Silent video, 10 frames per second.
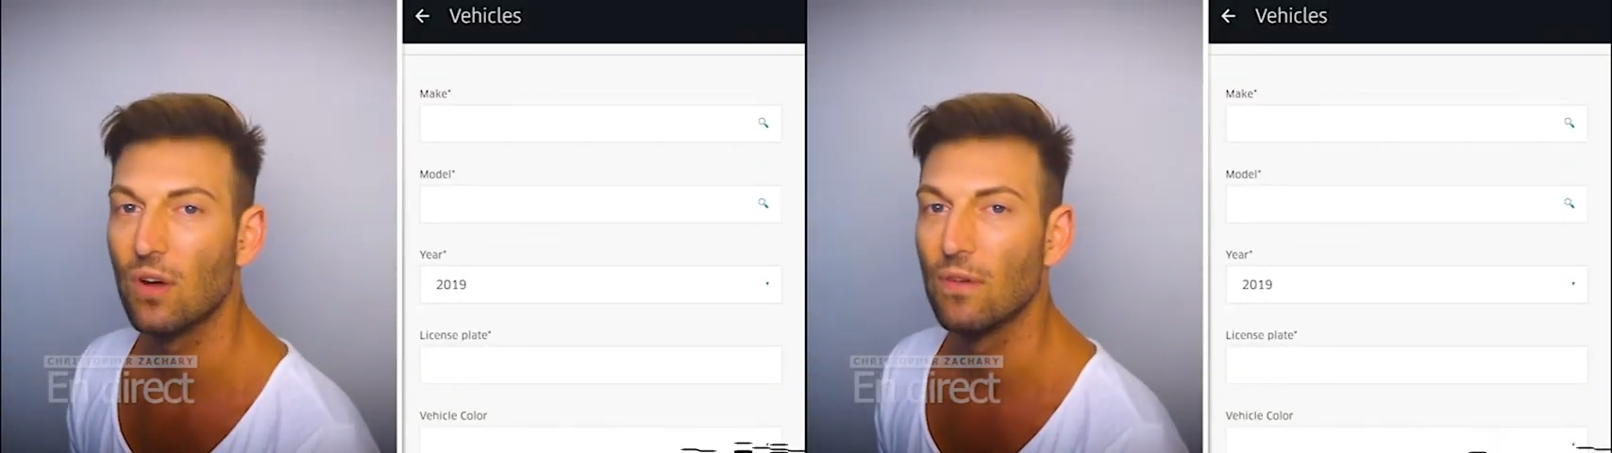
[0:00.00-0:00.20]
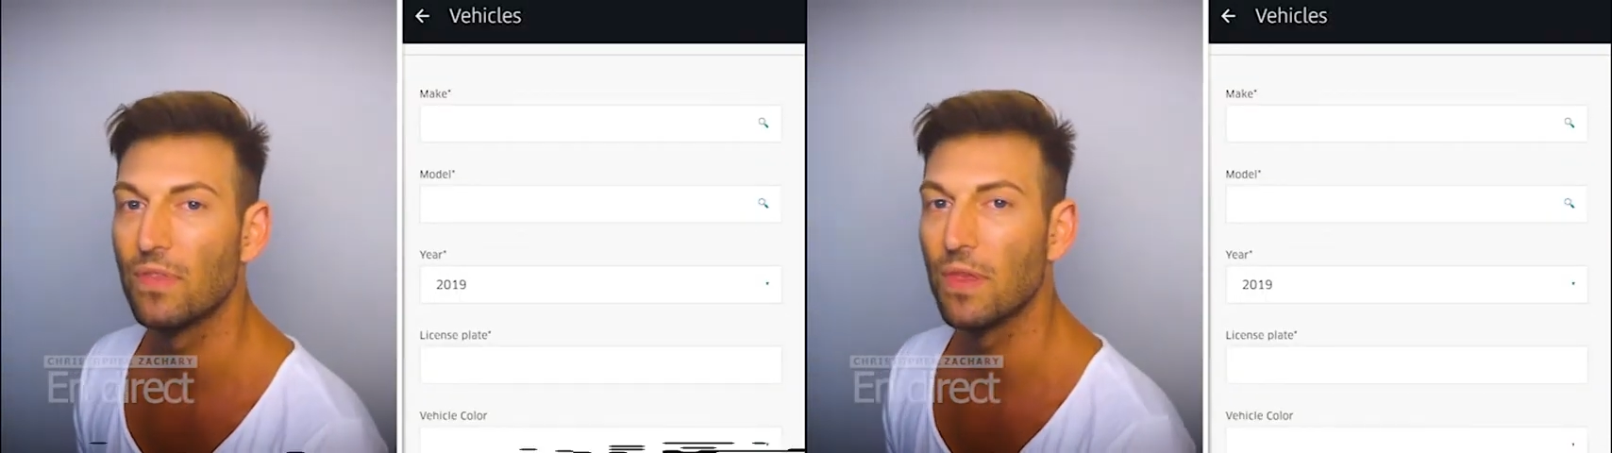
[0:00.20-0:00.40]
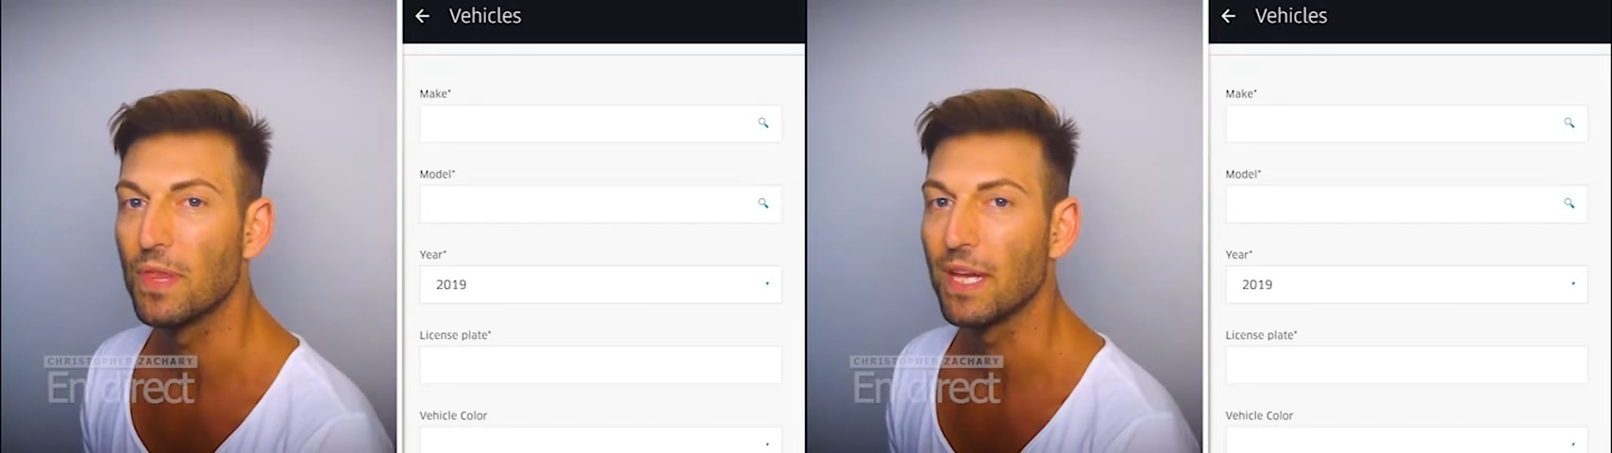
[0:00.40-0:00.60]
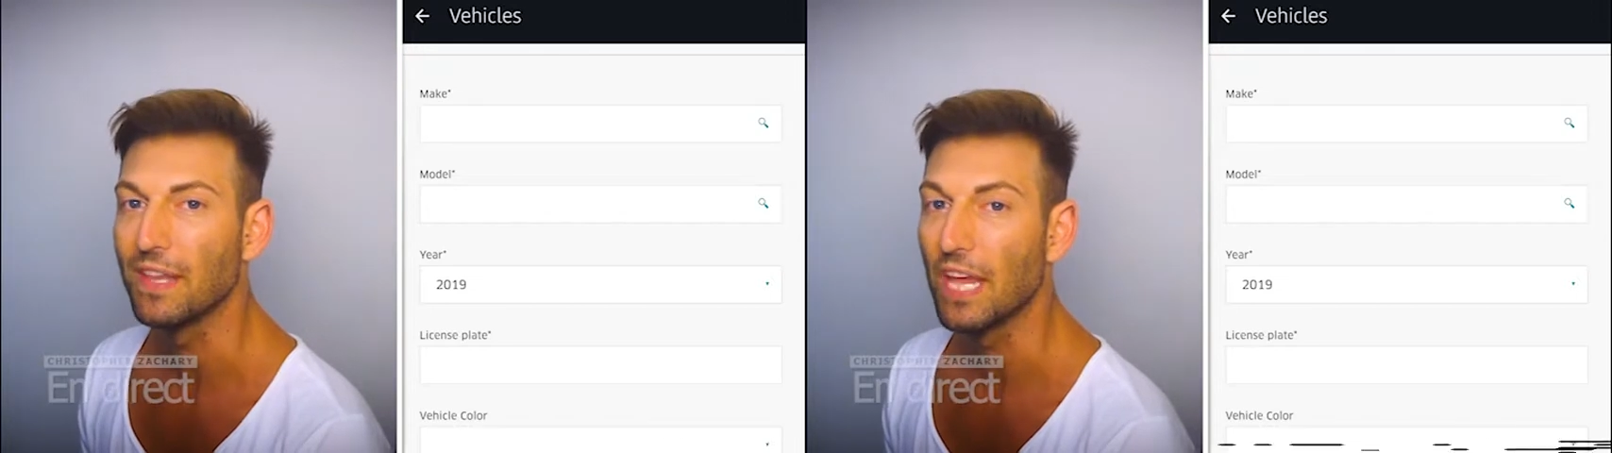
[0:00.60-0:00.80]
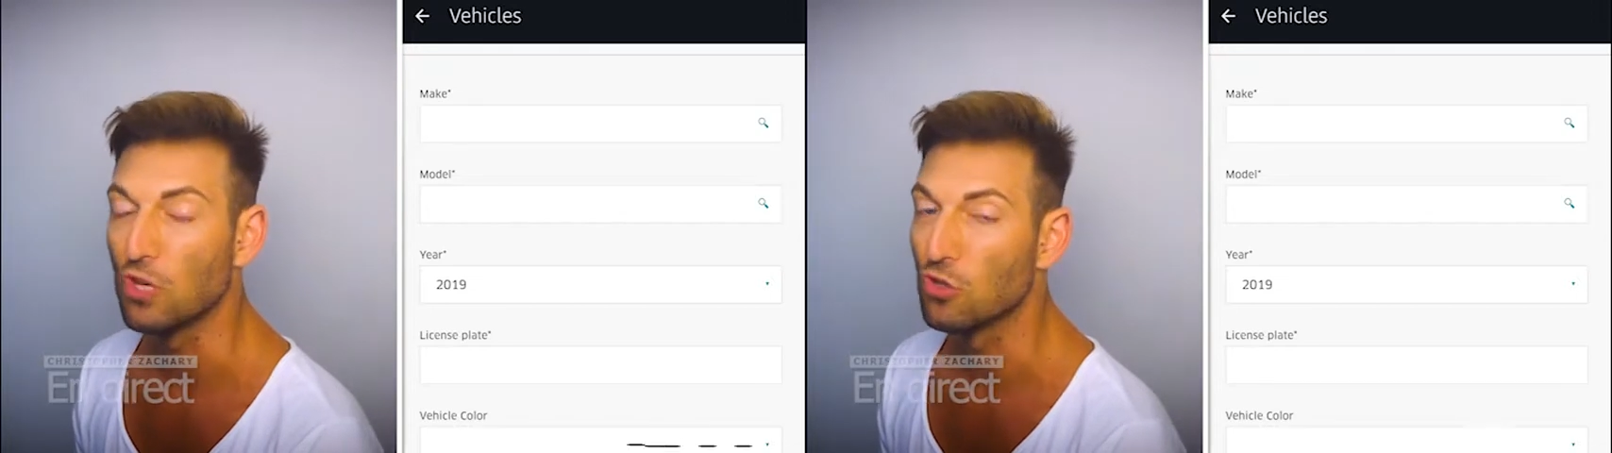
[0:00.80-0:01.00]
of the thing
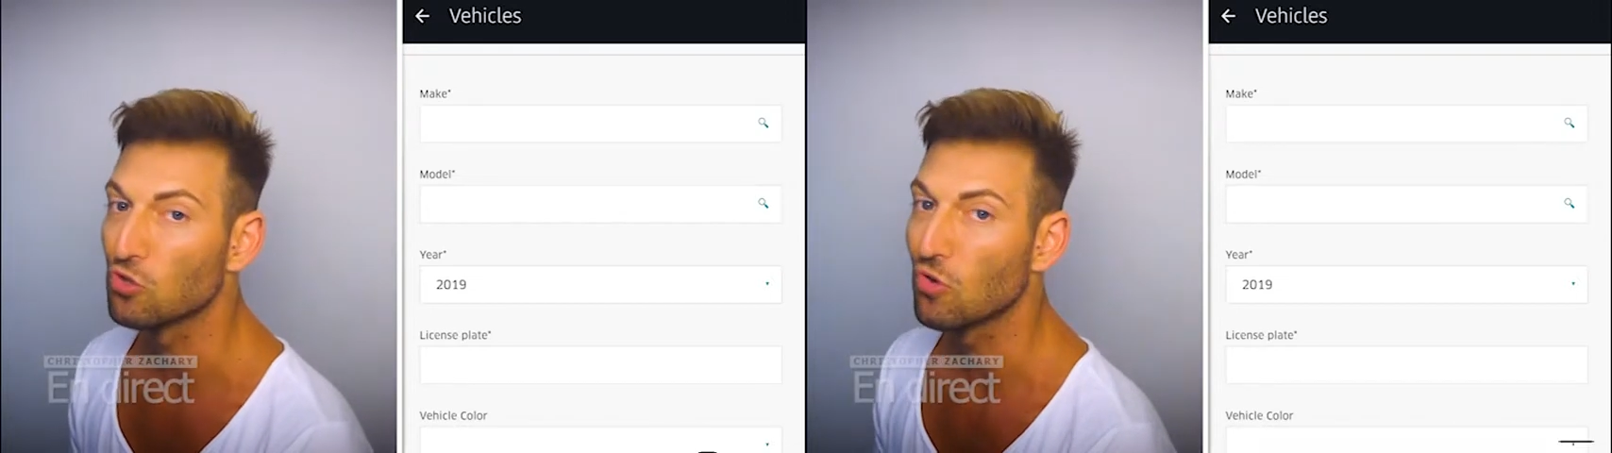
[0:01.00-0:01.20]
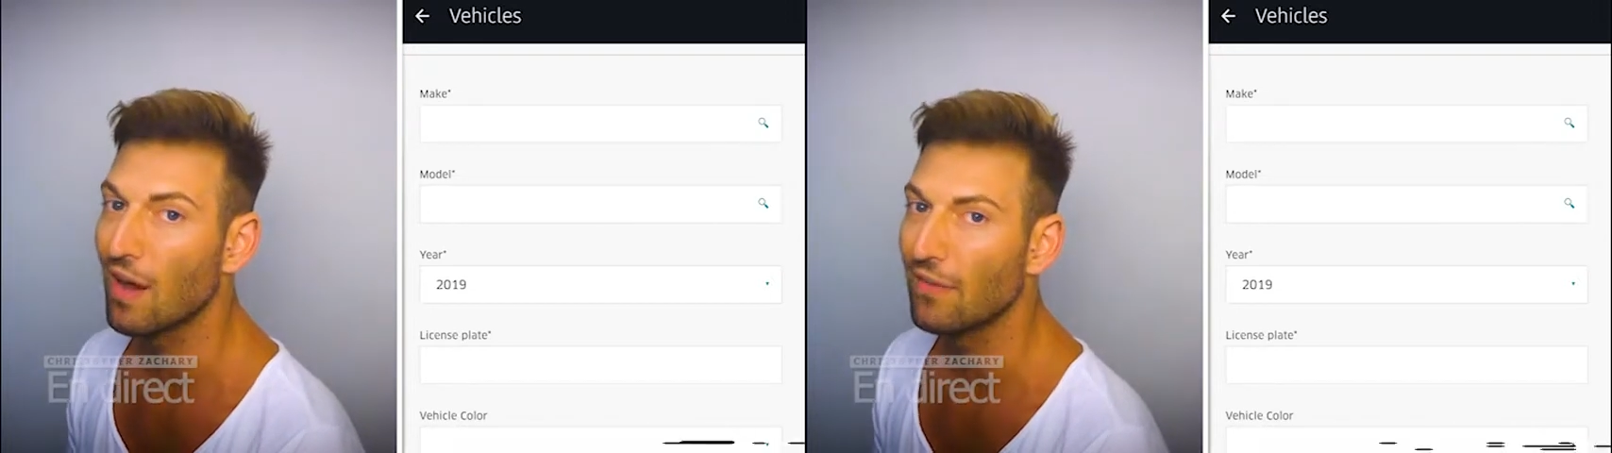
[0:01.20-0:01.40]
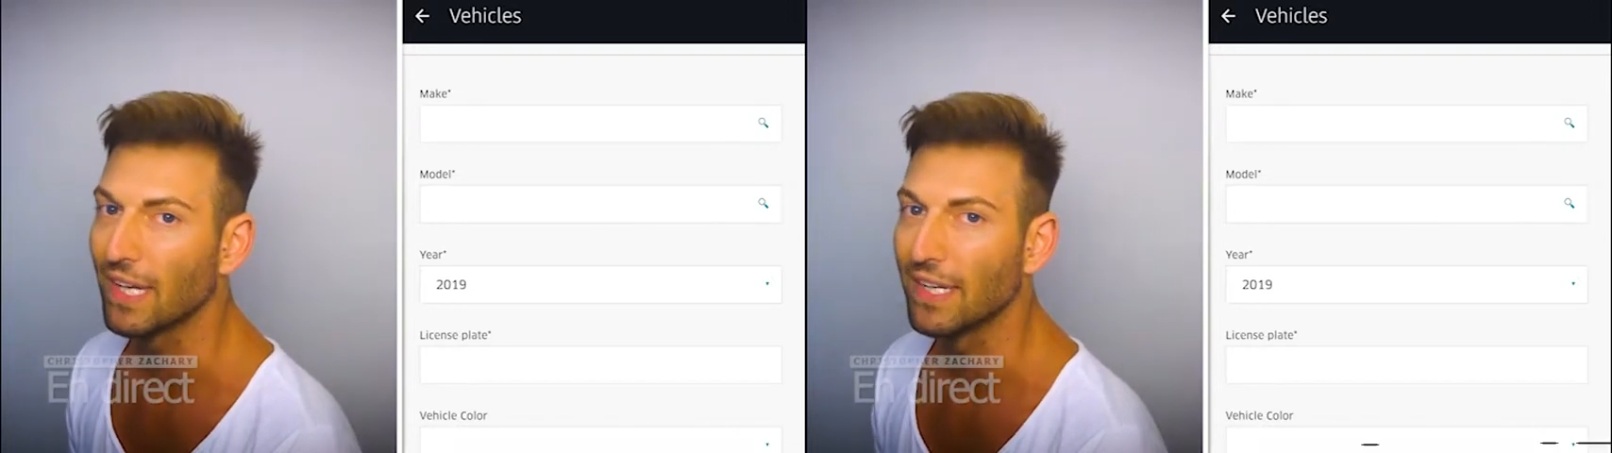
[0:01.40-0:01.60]
that you're driving.